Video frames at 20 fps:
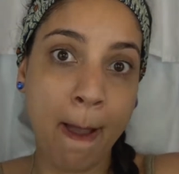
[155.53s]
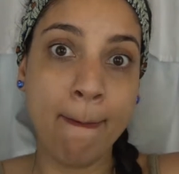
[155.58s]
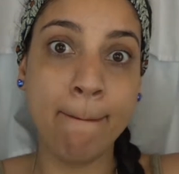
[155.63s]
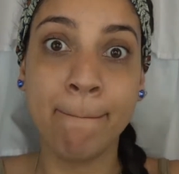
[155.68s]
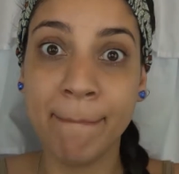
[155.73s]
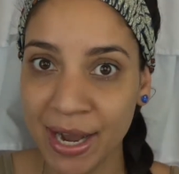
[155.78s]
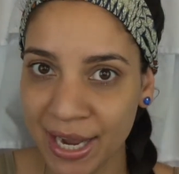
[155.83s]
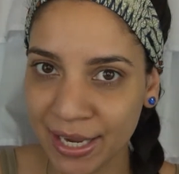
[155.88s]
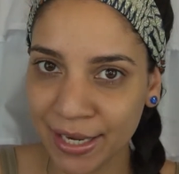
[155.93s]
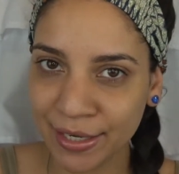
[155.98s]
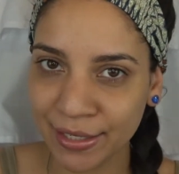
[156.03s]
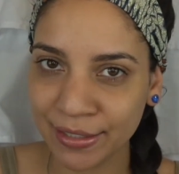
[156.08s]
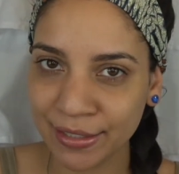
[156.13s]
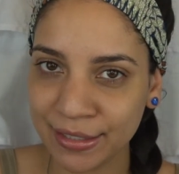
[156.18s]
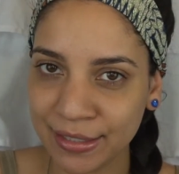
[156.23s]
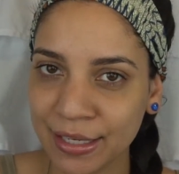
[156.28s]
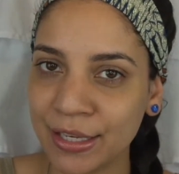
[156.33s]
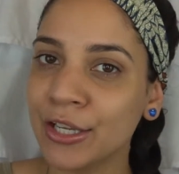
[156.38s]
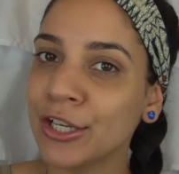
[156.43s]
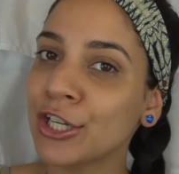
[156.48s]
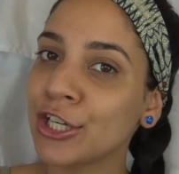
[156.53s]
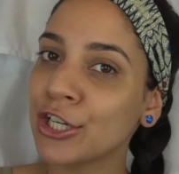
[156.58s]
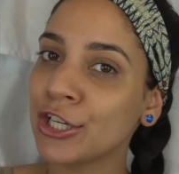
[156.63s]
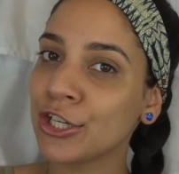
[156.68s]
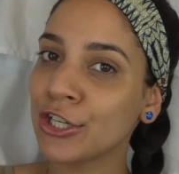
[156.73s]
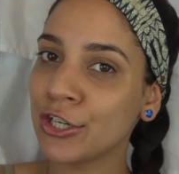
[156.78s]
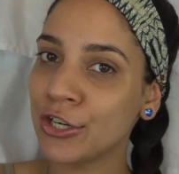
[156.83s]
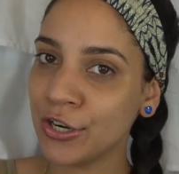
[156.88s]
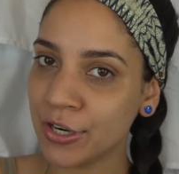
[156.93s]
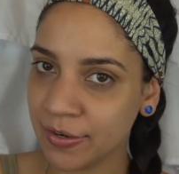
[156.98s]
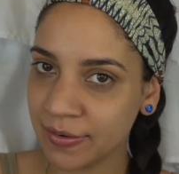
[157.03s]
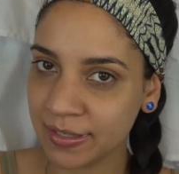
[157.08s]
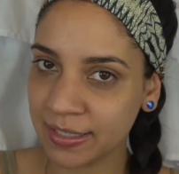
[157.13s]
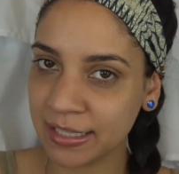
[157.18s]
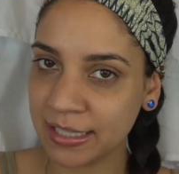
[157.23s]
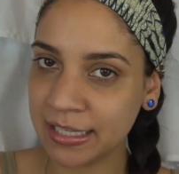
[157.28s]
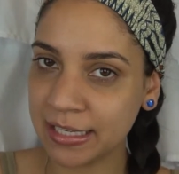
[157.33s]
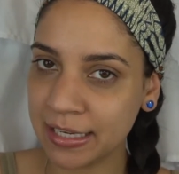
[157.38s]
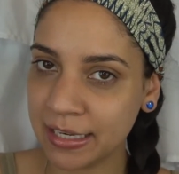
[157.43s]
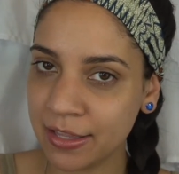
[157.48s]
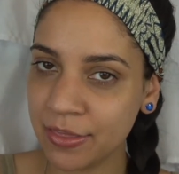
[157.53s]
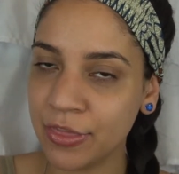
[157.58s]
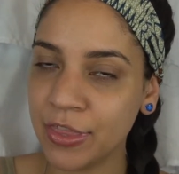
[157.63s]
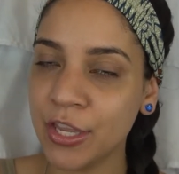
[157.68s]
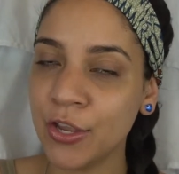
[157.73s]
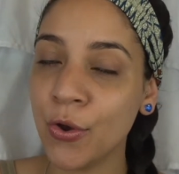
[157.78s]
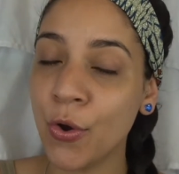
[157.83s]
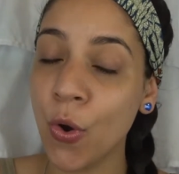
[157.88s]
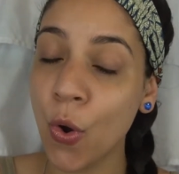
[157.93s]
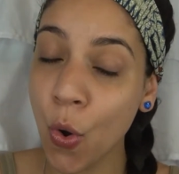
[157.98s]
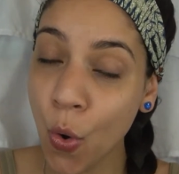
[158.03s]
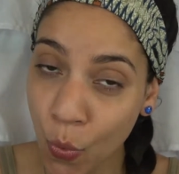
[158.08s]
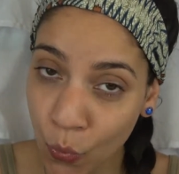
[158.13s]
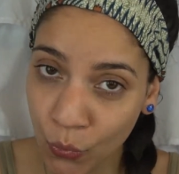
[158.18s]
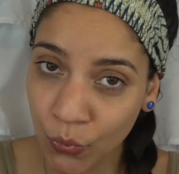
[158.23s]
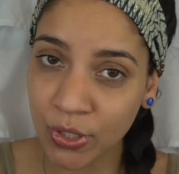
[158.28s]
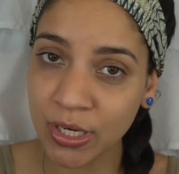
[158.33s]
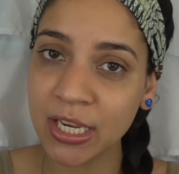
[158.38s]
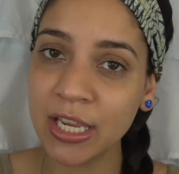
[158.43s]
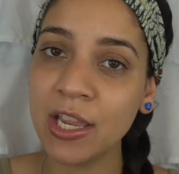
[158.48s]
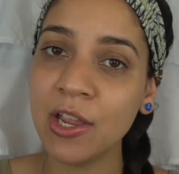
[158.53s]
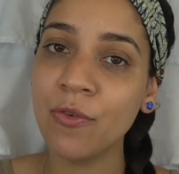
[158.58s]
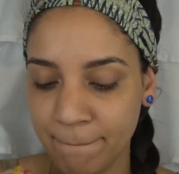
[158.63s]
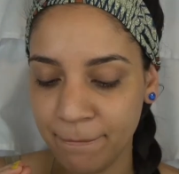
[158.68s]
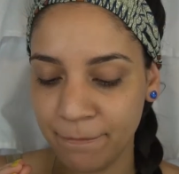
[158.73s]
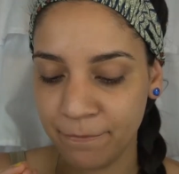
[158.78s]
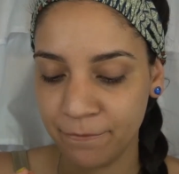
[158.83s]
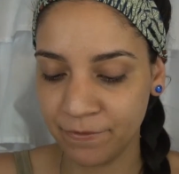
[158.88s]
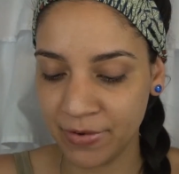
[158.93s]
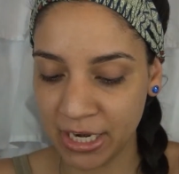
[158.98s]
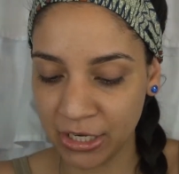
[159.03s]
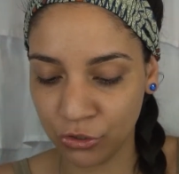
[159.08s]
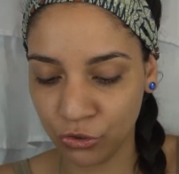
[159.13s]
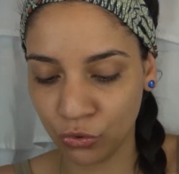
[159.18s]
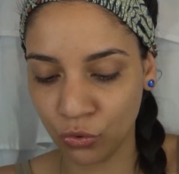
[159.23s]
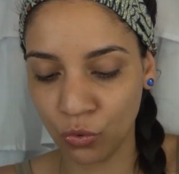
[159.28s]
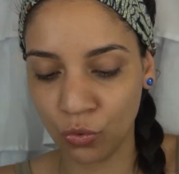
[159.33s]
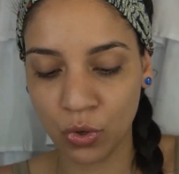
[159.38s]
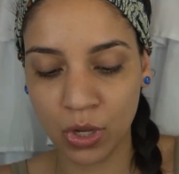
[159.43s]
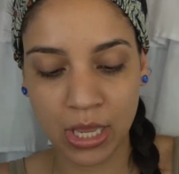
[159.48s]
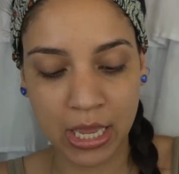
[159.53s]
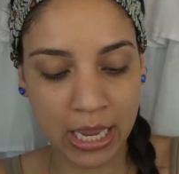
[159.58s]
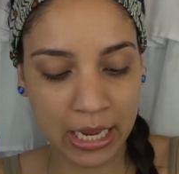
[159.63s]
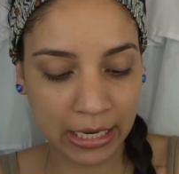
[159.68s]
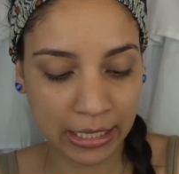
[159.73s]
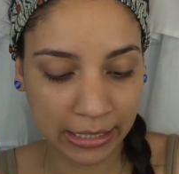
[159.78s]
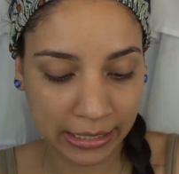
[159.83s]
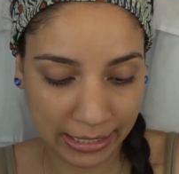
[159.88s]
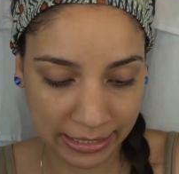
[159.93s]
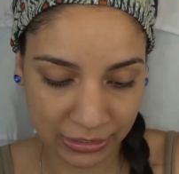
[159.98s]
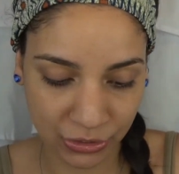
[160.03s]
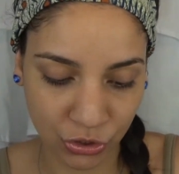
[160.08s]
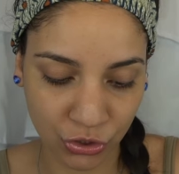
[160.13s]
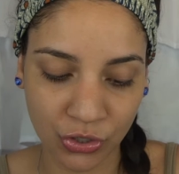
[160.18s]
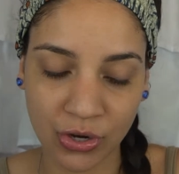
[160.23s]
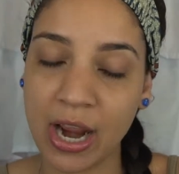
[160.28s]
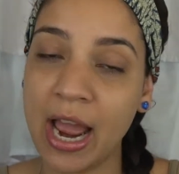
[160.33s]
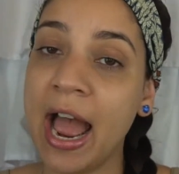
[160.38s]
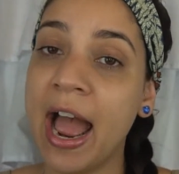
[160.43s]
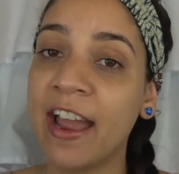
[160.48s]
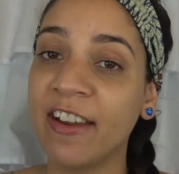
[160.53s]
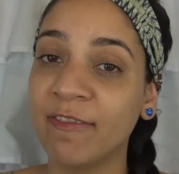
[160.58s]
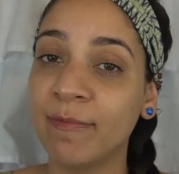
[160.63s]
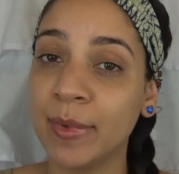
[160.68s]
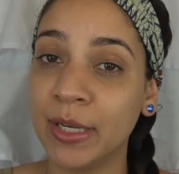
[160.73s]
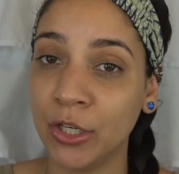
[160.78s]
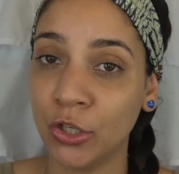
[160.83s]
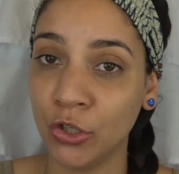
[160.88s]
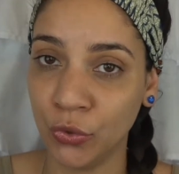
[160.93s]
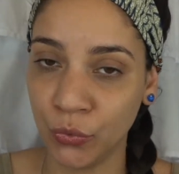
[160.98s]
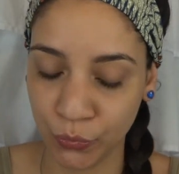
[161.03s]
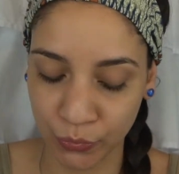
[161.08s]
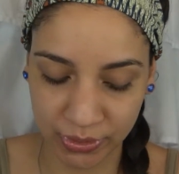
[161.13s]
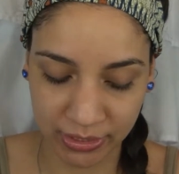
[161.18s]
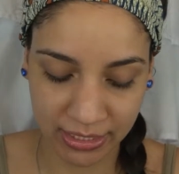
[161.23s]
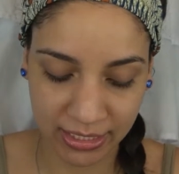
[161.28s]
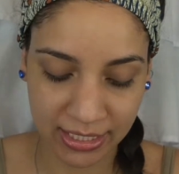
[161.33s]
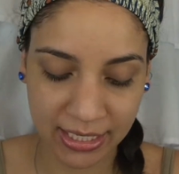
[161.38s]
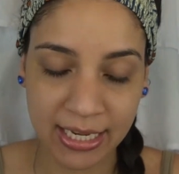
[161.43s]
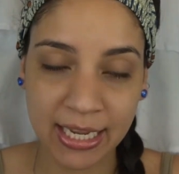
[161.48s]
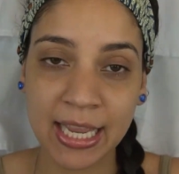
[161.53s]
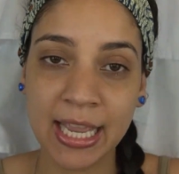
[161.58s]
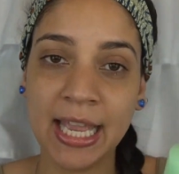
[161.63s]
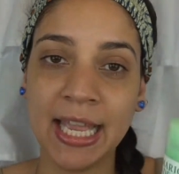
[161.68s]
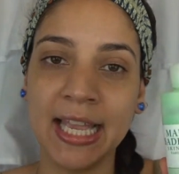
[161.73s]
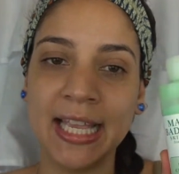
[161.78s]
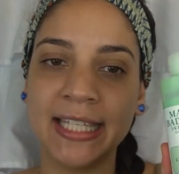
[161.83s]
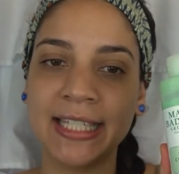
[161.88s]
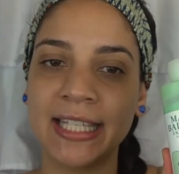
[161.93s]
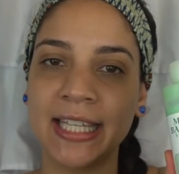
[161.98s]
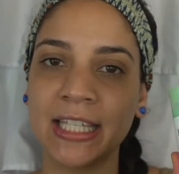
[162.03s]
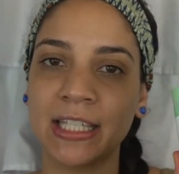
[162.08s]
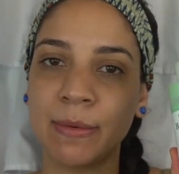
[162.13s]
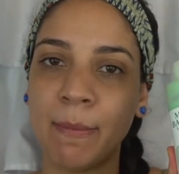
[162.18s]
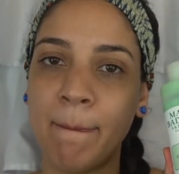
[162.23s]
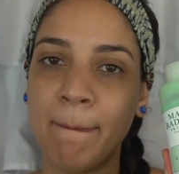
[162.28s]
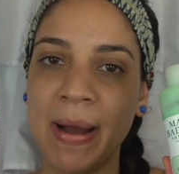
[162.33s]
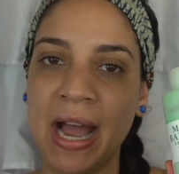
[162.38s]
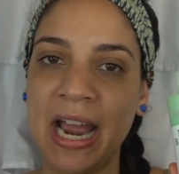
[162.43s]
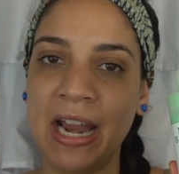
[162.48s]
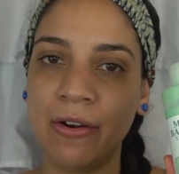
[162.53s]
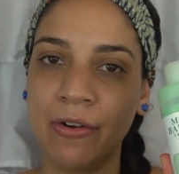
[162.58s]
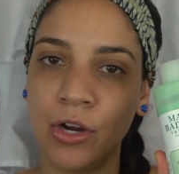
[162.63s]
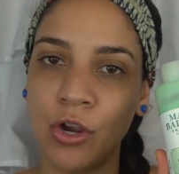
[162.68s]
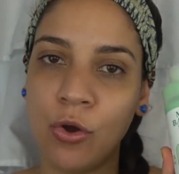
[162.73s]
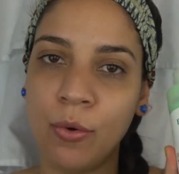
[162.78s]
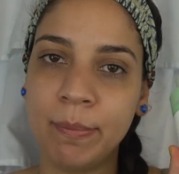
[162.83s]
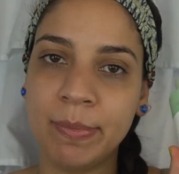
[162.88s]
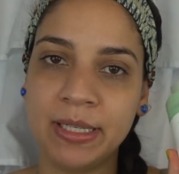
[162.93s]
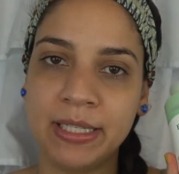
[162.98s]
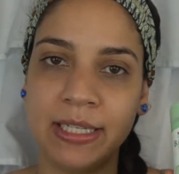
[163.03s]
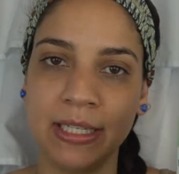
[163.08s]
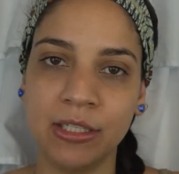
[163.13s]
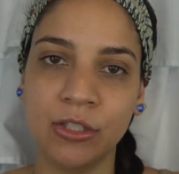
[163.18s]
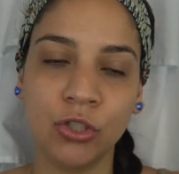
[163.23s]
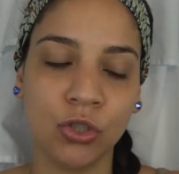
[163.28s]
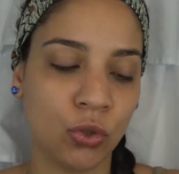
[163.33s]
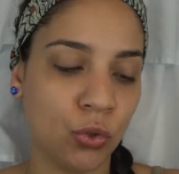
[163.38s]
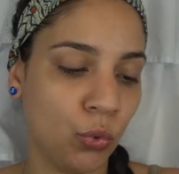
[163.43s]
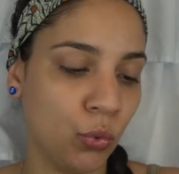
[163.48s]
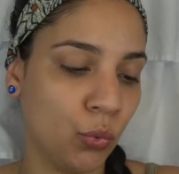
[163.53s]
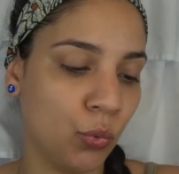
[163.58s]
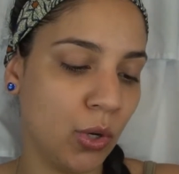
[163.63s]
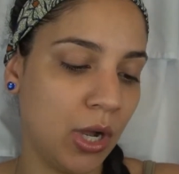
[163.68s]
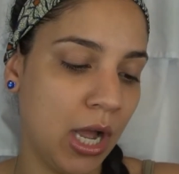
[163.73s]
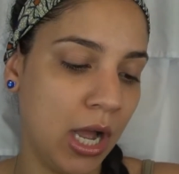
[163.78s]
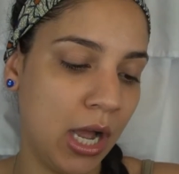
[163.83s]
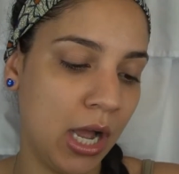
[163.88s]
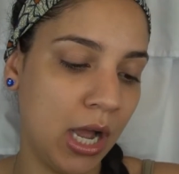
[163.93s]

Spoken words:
But currently the only facial cleanser I've been using is this Mario Badescu